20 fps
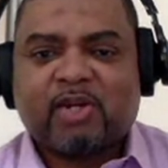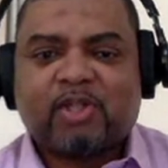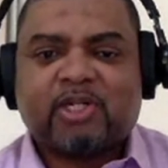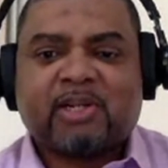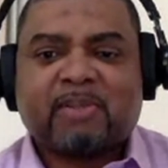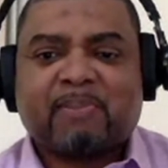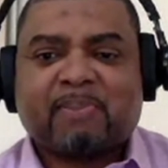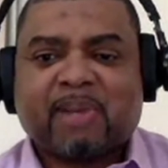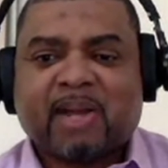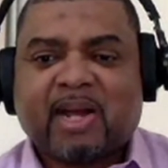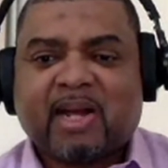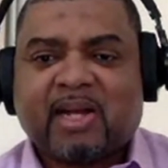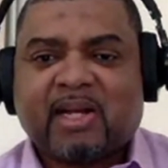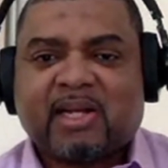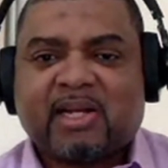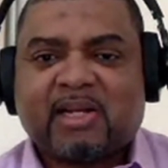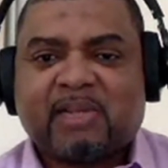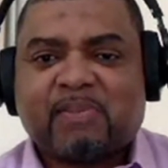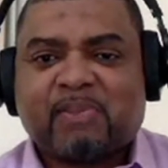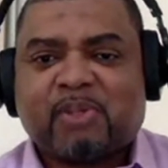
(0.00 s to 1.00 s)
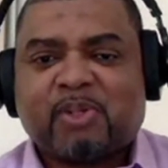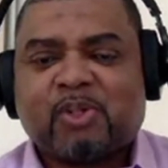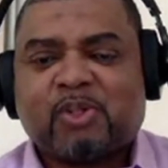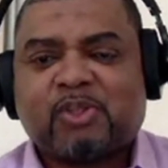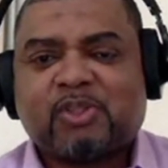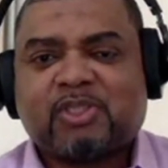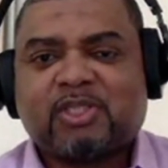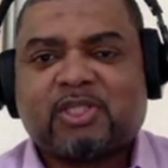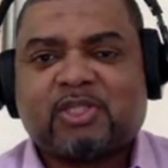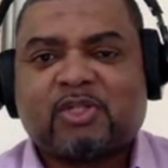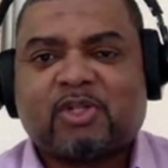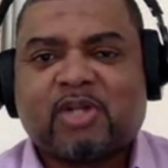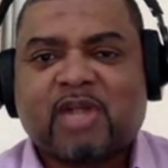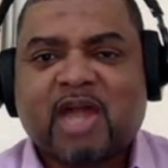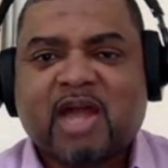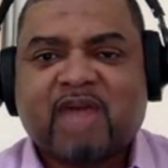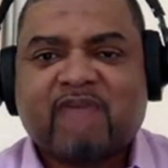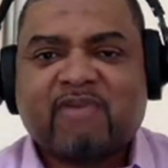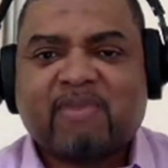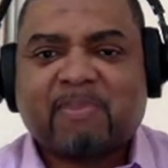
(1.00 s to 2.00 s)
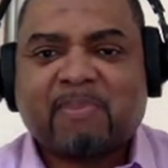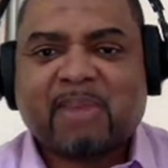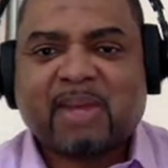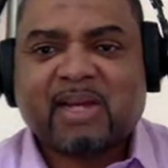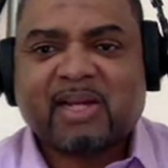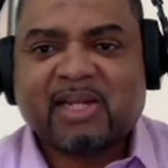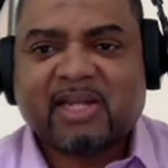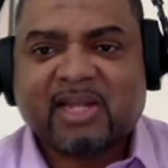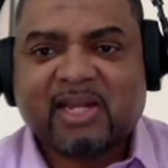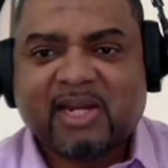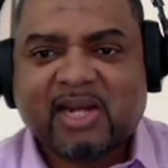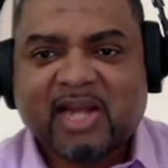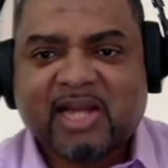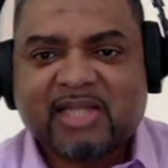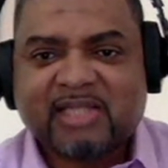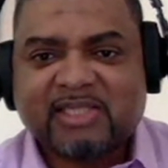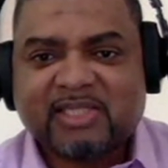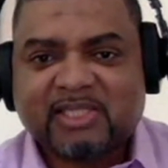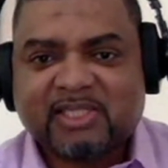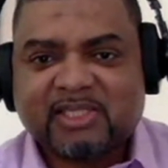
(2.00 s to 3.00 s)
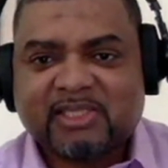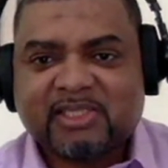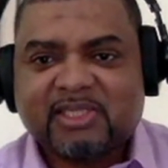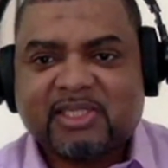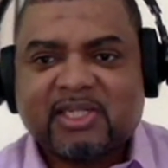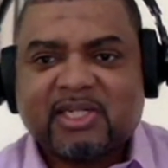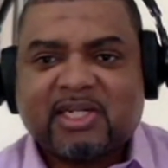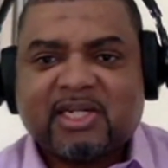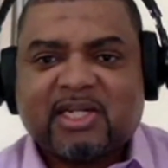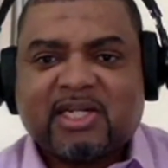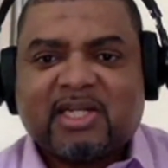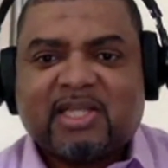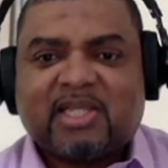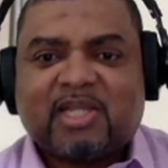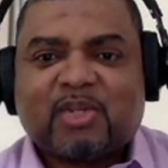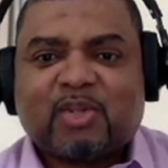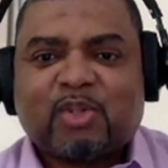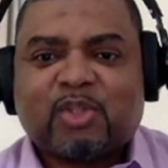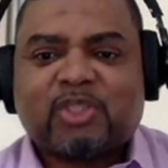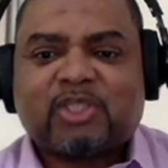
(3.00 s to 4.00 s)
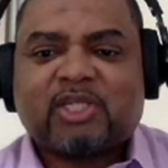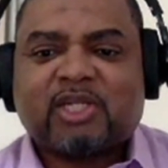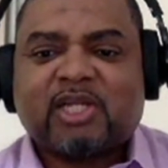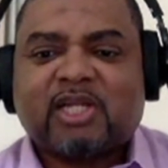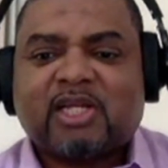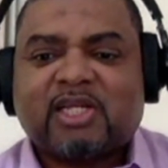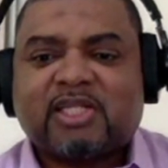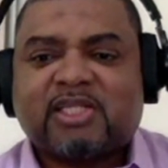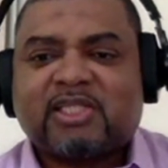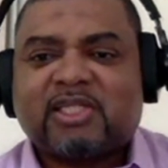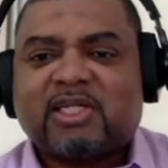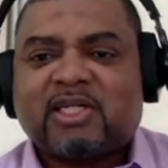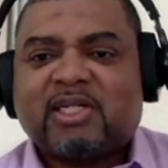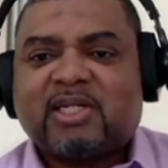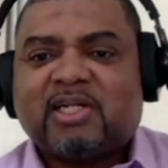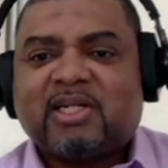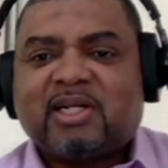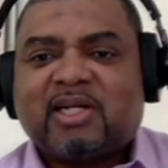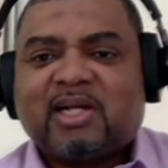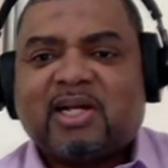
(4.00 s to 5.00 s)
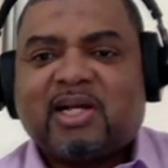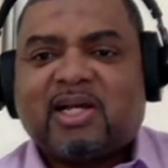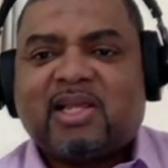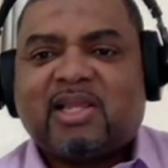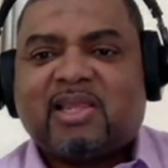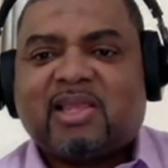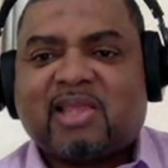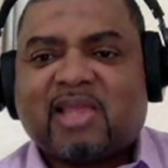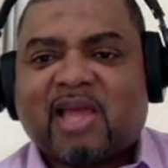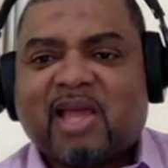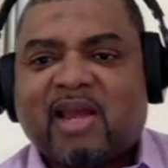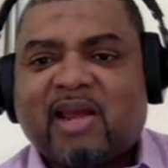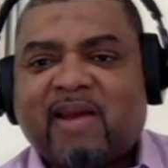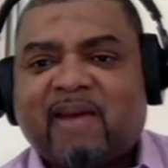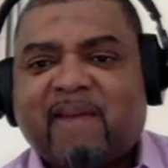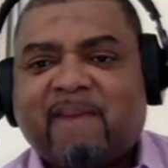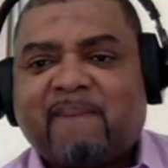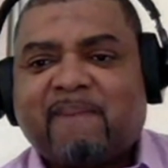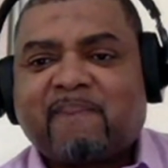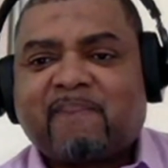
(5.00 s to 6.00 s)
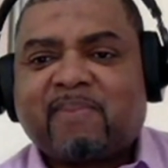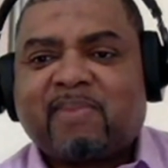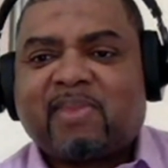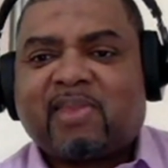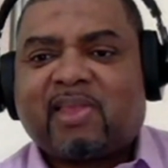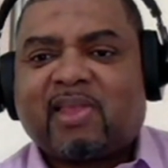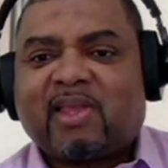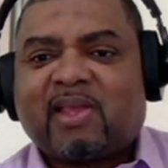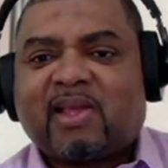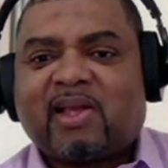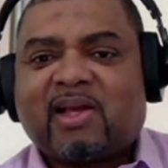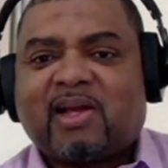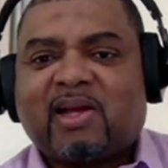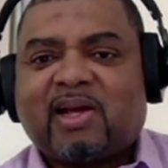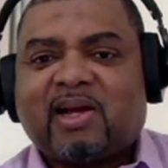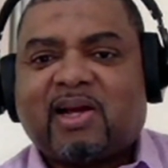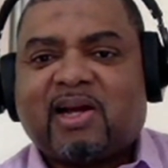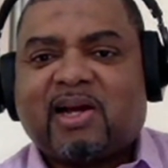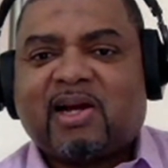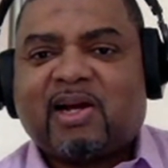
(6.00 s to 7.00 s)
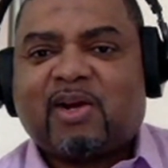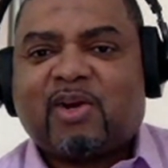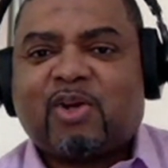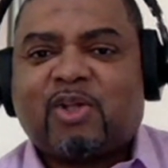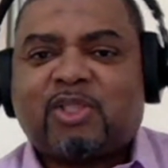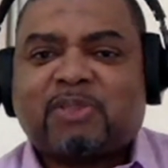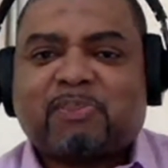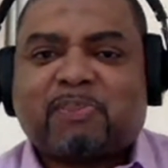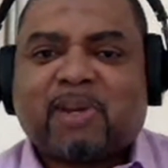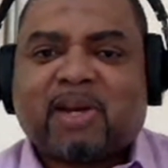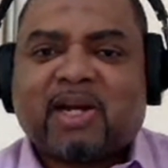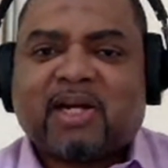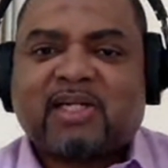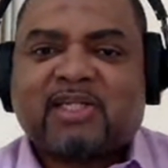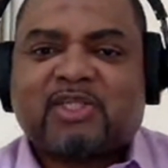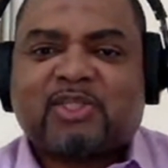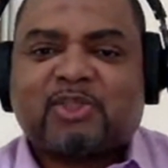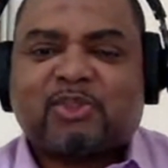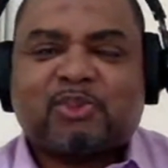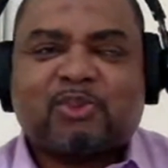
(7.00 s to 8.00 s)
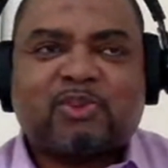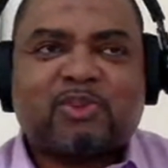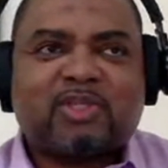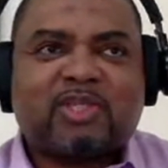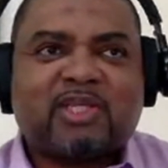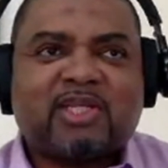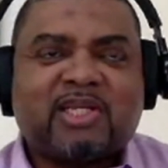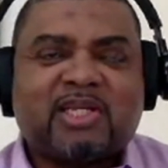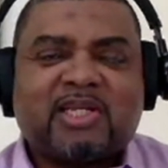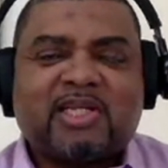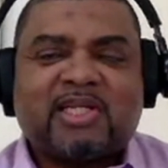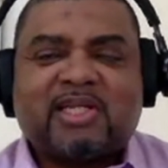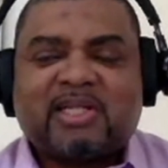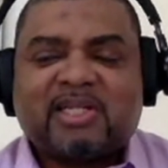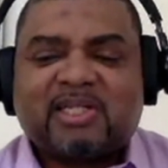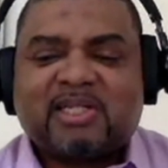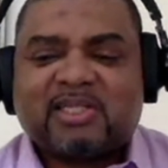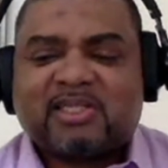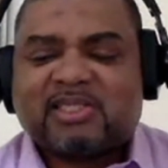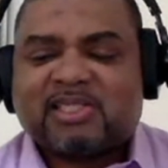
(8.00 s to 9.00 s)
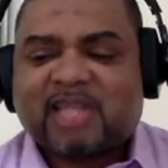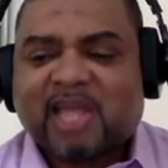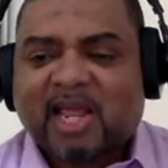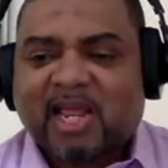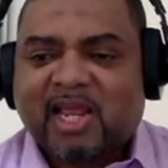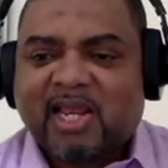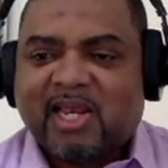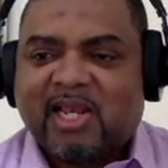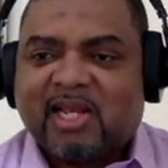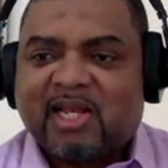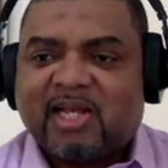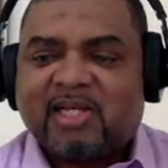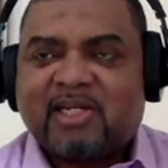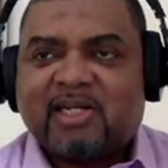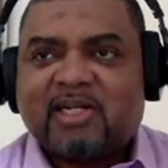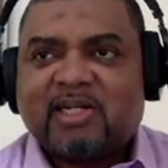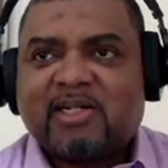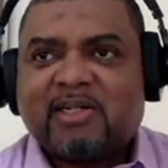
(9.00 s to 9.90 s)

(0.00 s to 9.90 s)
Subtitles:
are not a bank because they don't have a banking license. The question is then goes back to the saying,